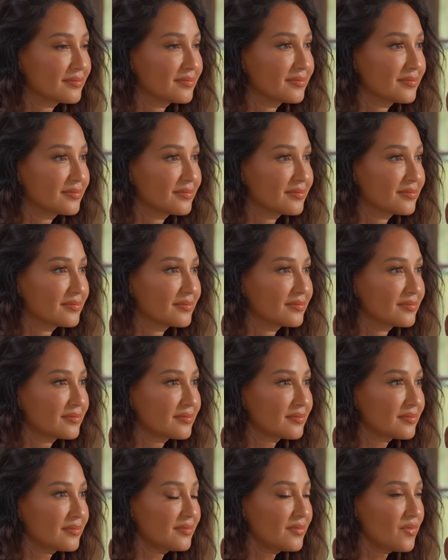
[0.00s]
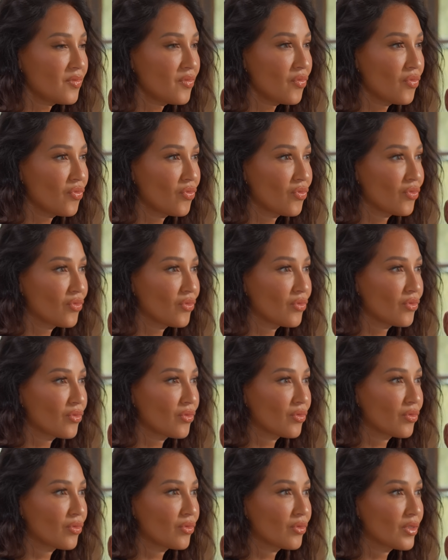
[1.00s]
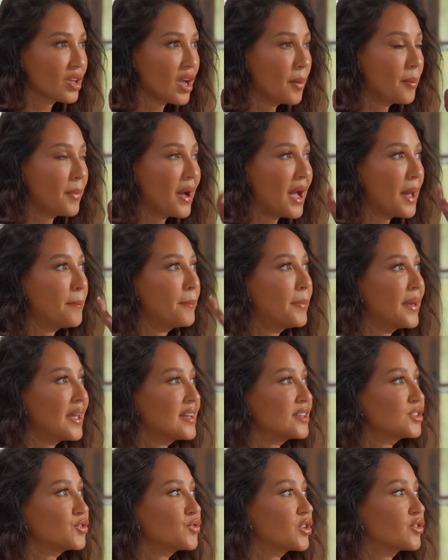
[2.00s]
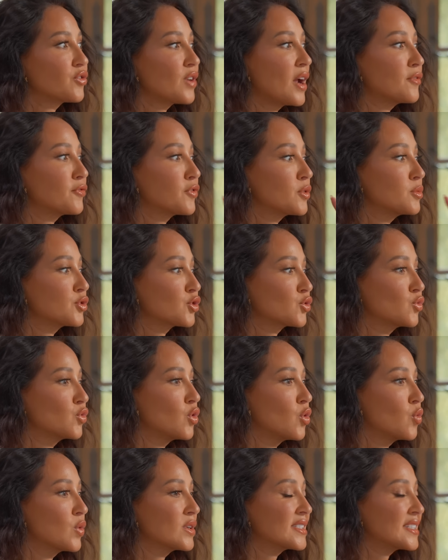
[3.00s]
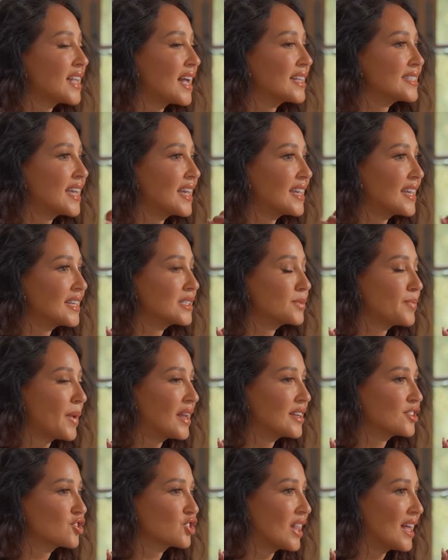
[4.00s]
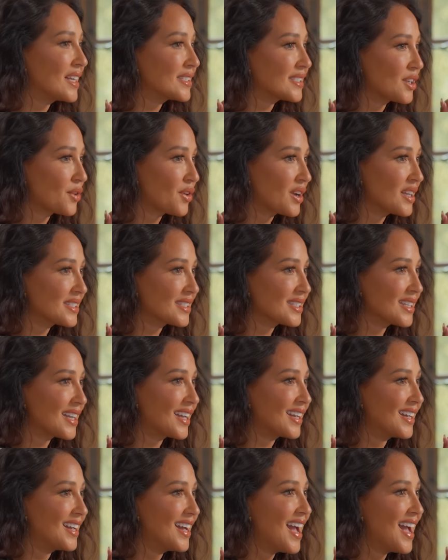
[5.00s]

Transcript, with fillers: What's your biggest regret from school? My biggest regret from school was not taking Spanish class seriously.